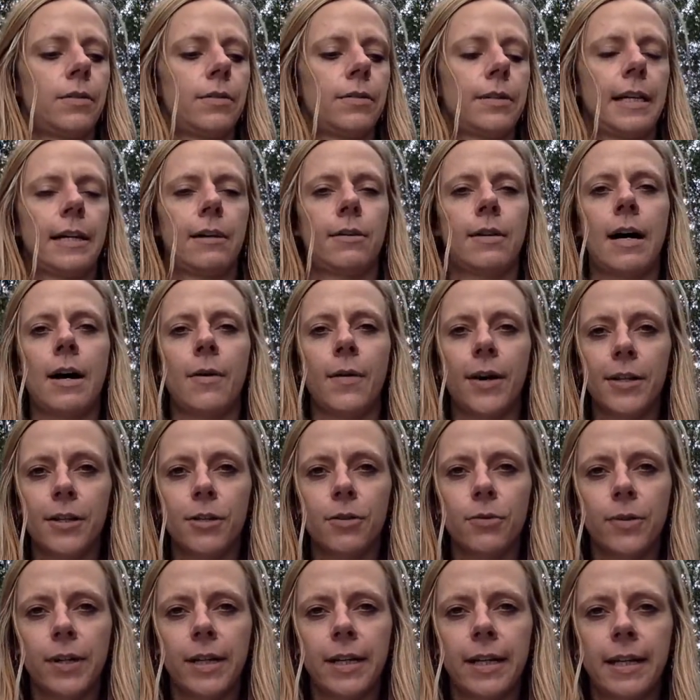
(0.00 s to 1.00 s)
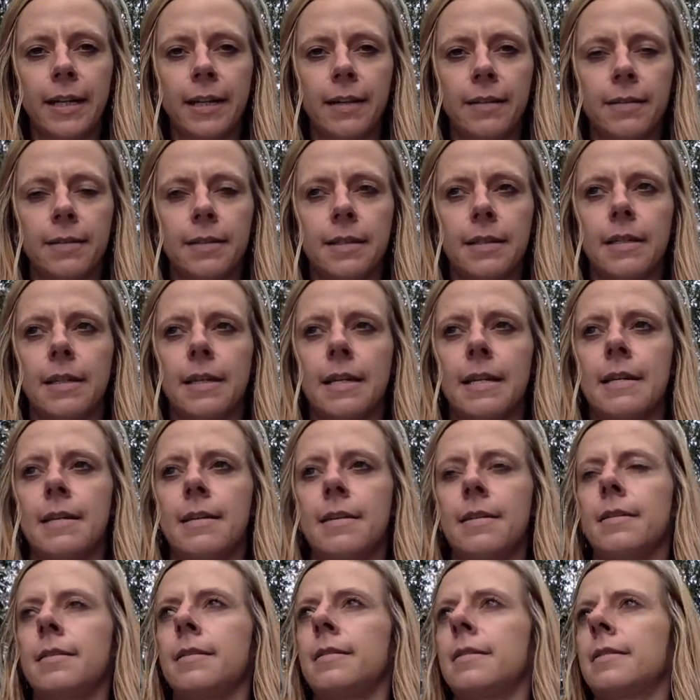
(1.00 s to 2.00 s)
Now, how I do readings
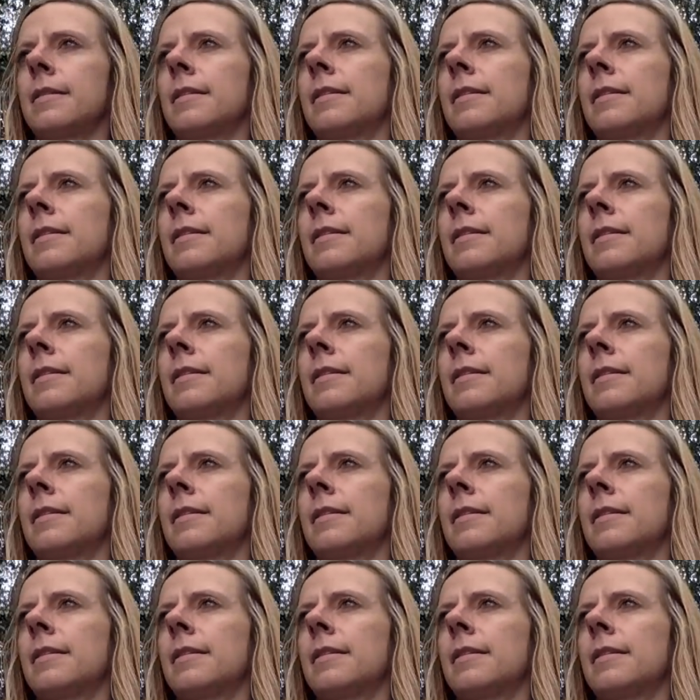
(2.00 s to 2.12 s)
is